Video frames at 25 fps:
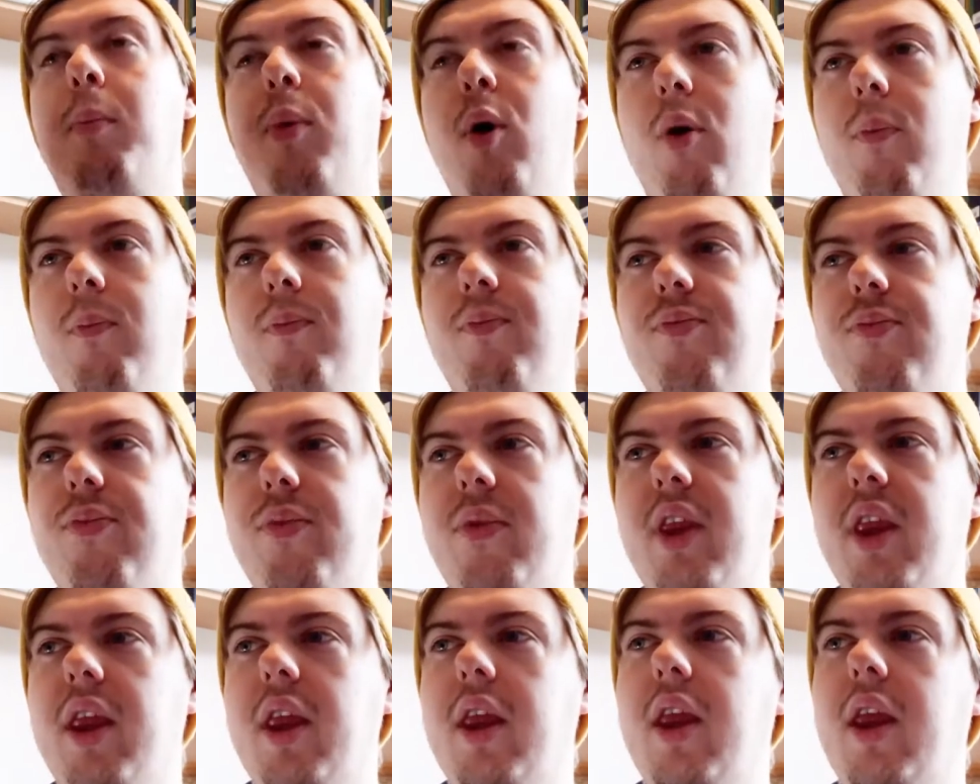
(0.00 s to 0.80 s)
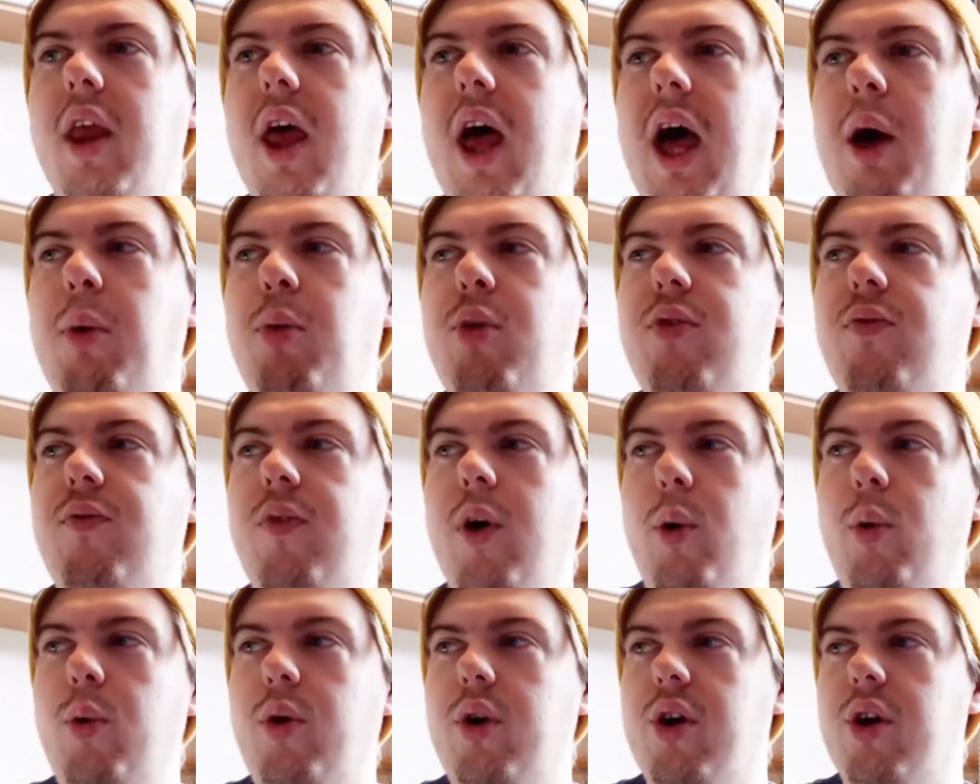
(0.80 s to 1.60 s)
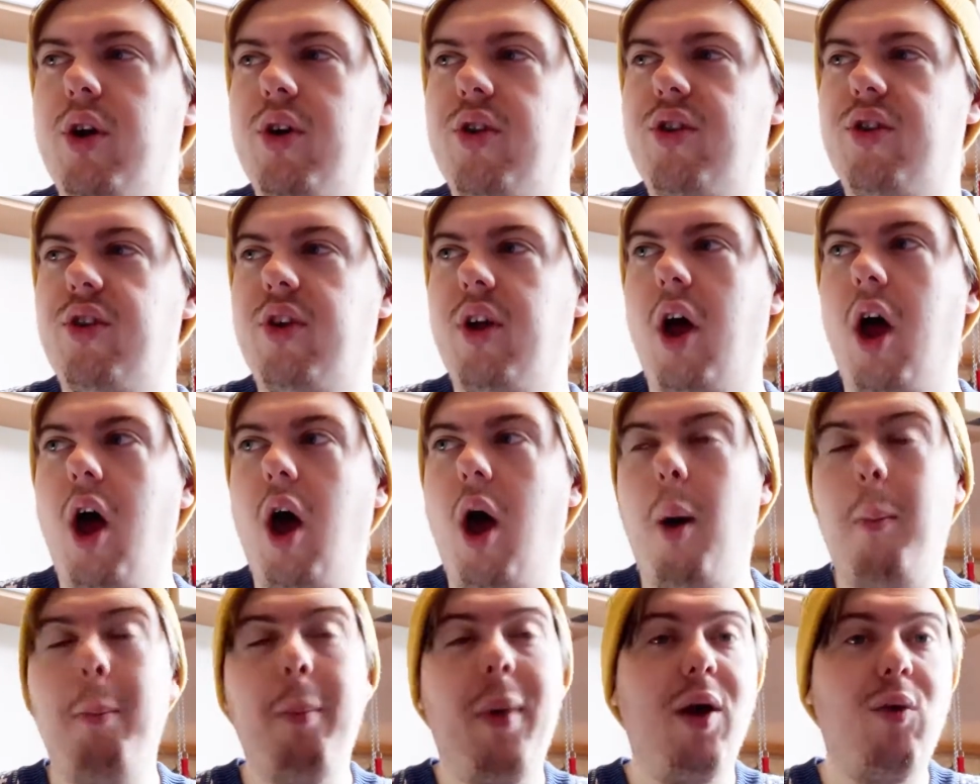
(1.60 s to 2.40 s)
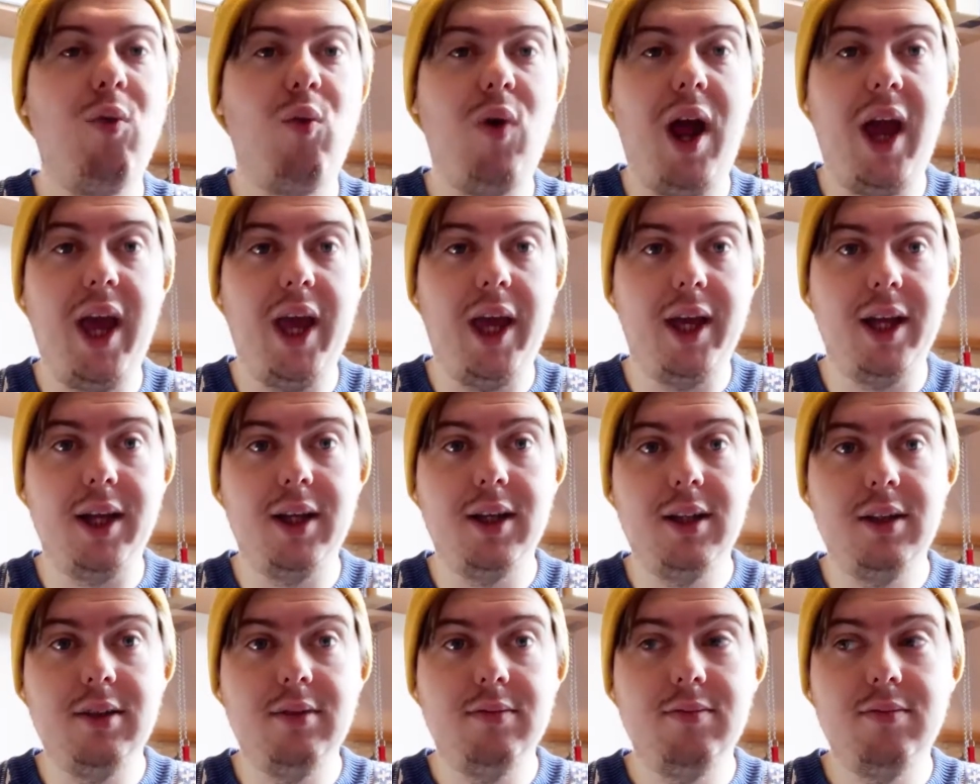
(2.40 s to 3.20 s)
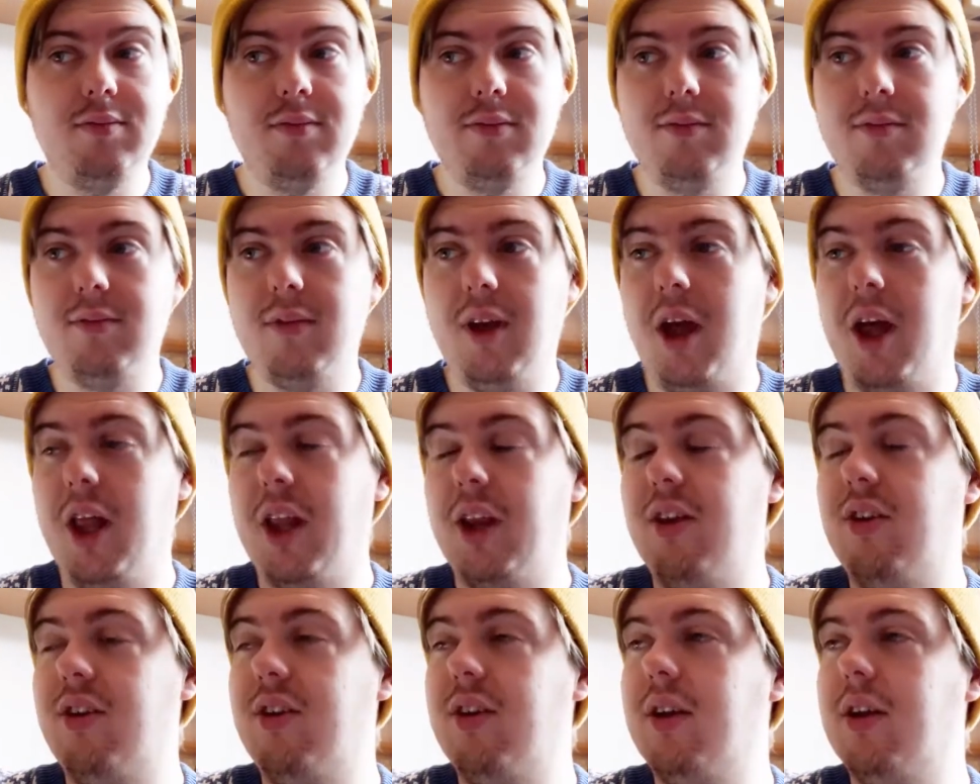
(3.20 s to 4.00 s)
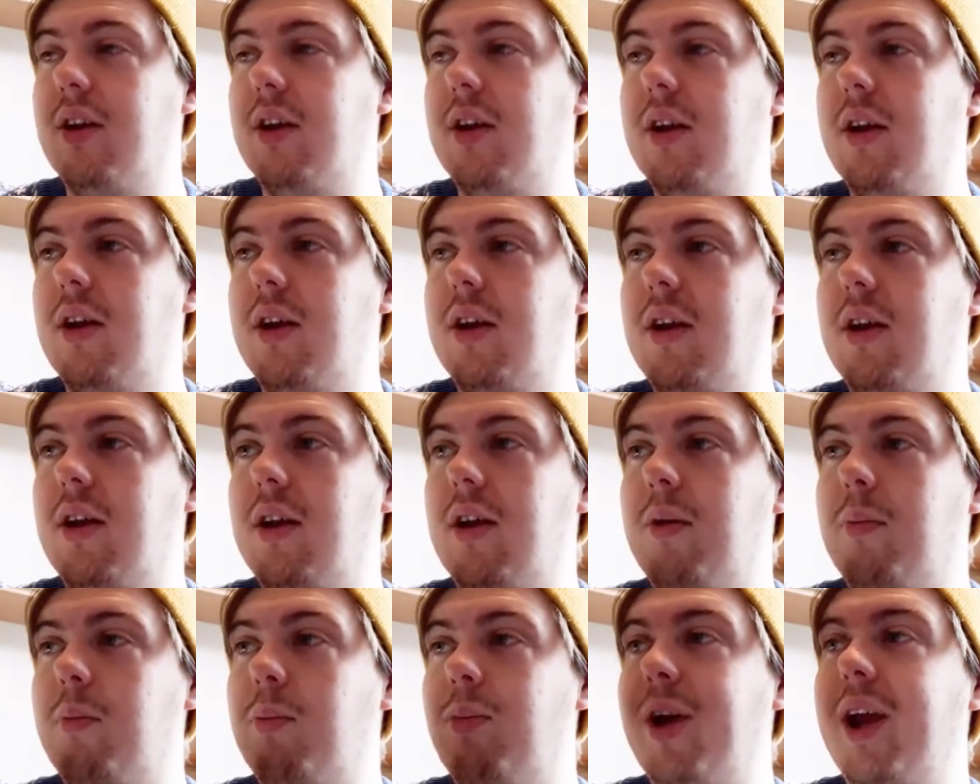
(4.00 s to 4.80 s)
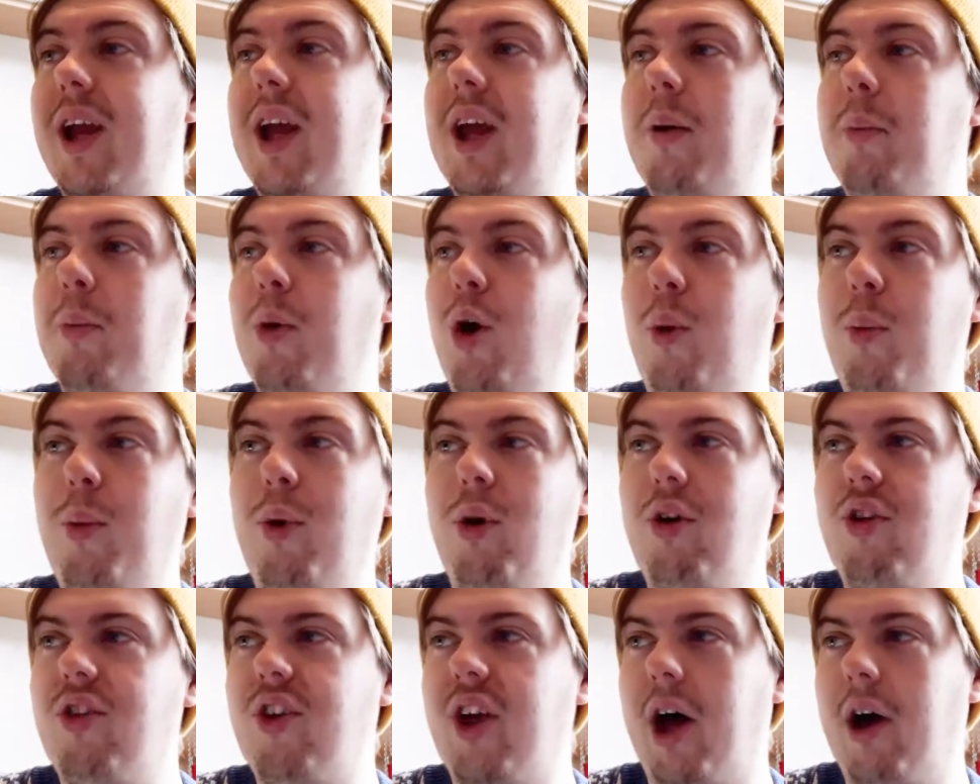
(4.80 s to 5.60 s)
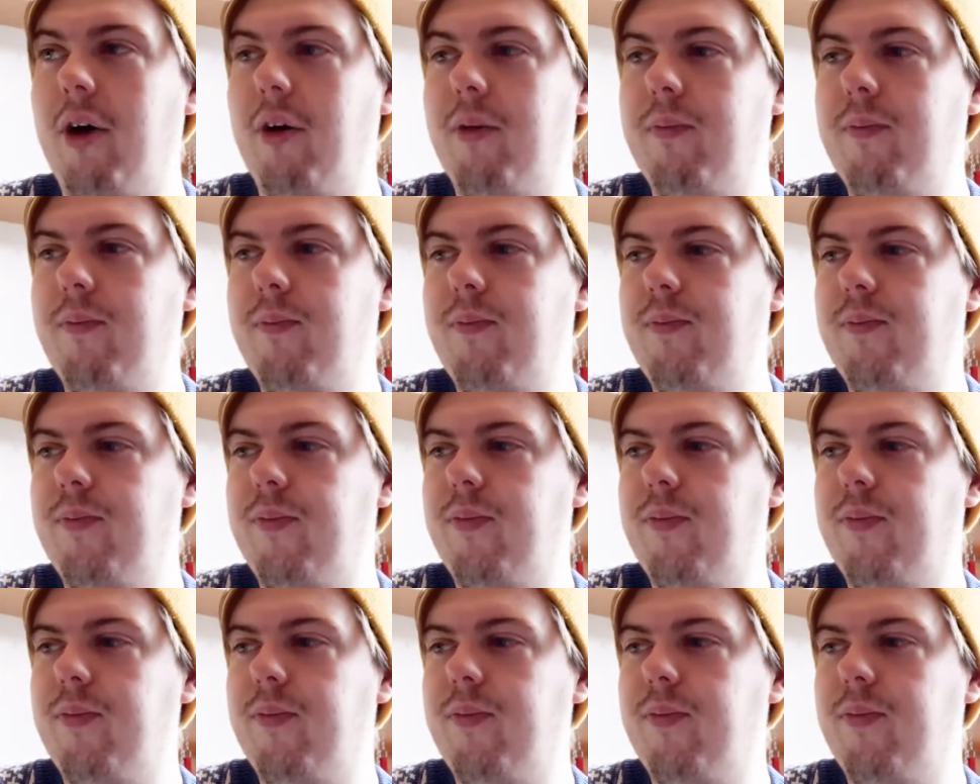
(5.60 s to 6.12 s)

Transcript: But I would focus on my writing and bringing more books out.